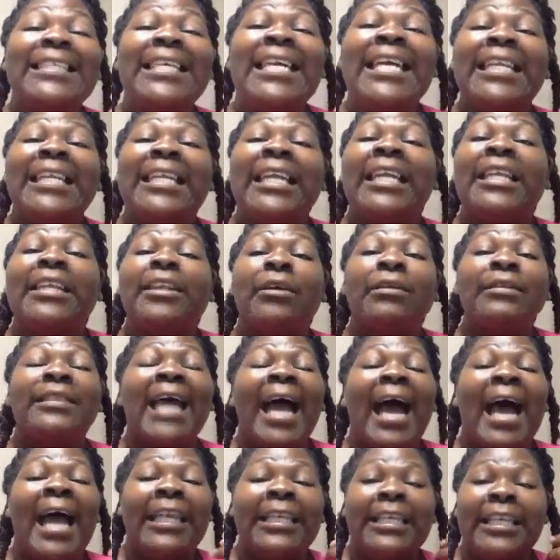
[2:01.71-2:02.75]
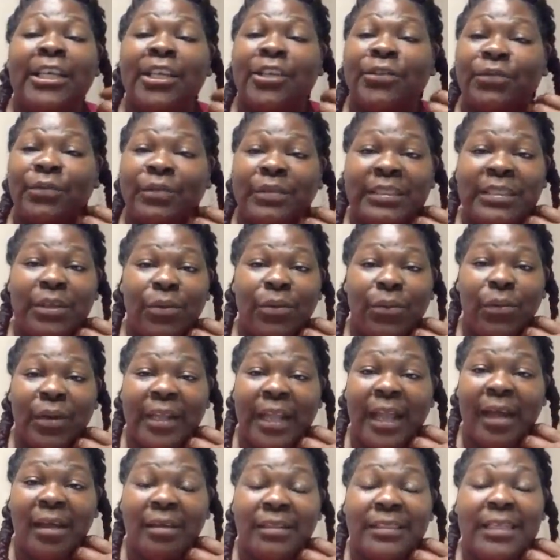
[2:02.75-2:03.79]
did get those ideas from
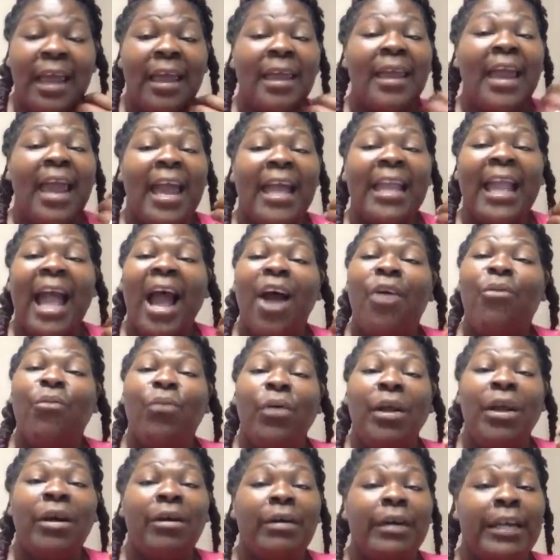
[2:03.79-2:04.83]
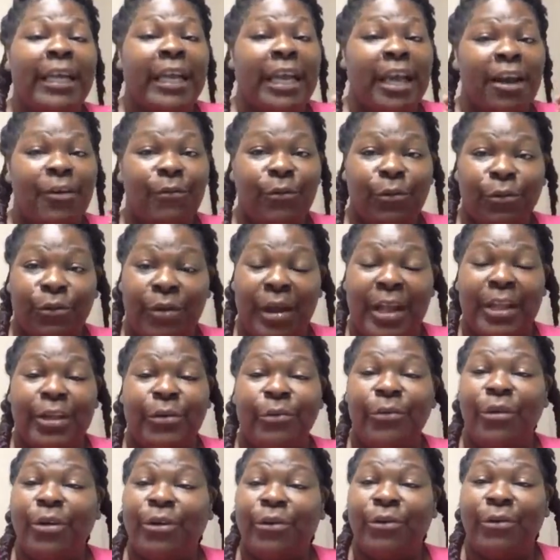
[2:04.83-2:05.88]
someone else, and I will give
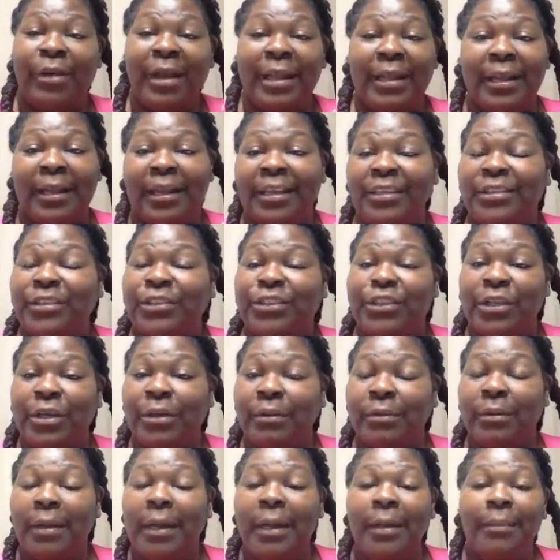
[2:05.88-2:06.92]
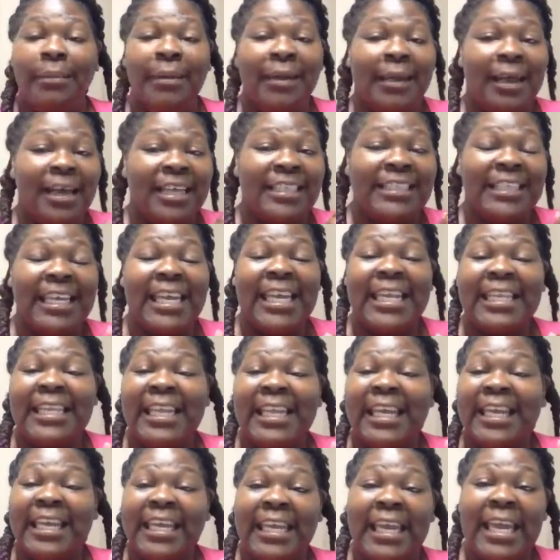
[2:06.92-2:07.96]
credit where credit is due, because in
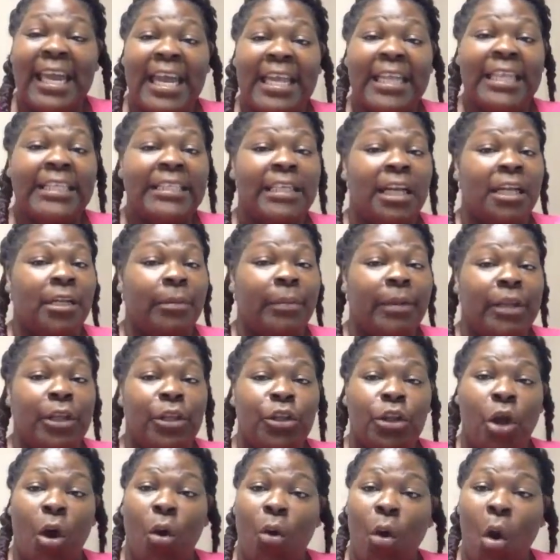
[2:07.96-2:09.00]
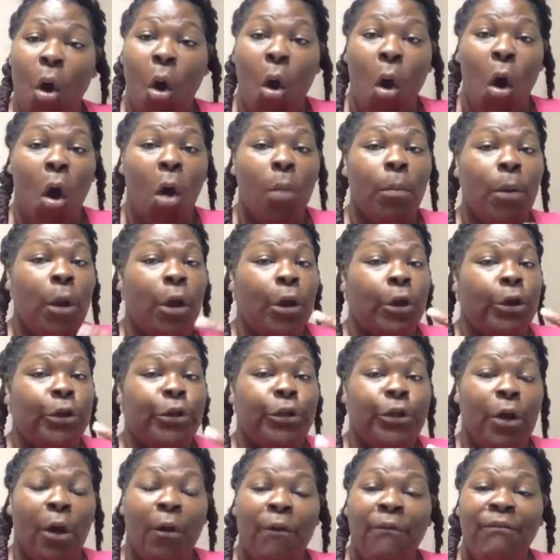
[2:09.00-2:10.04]
the end, it's going to be no harm,
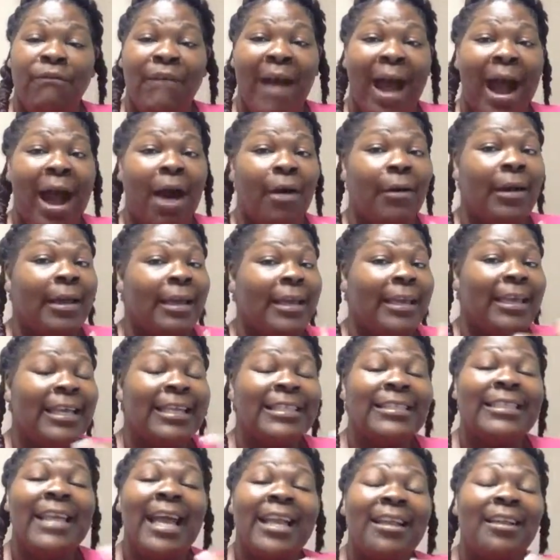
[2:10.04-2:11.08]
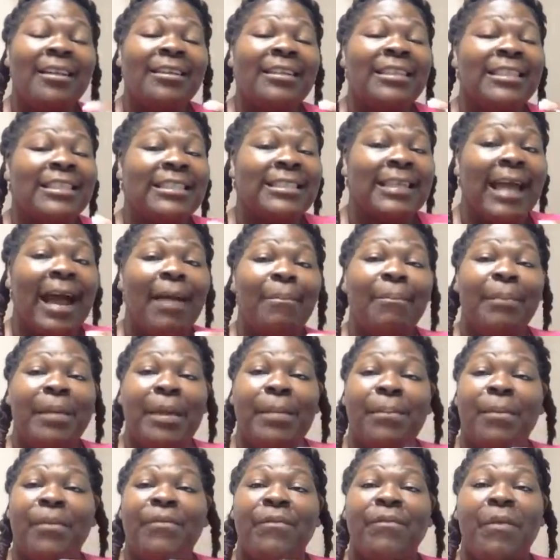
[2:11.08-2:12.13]
no foul. It's not going to stop
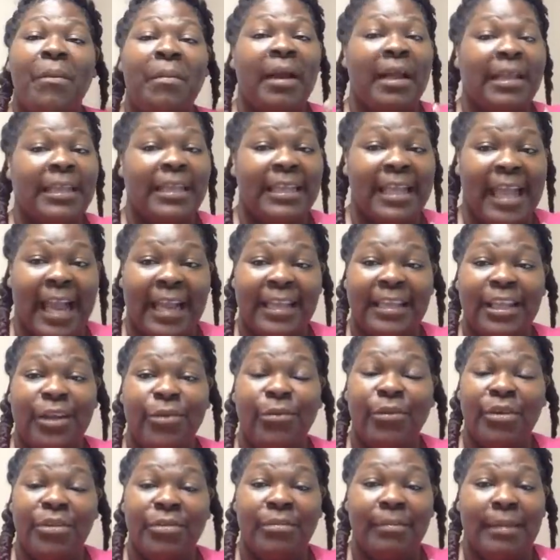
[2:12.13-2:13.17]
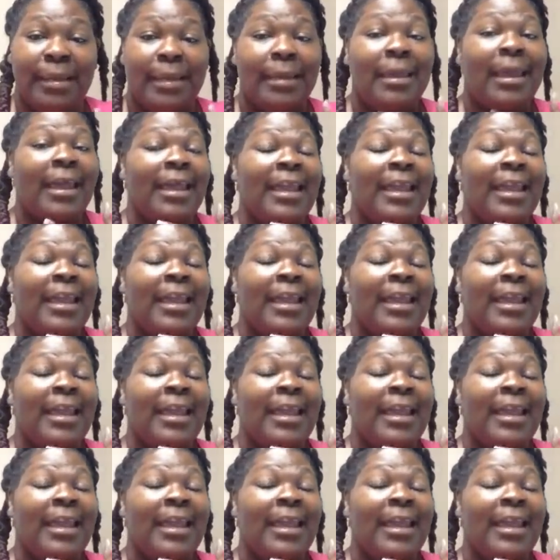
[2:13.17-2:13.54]
people from connecting with me.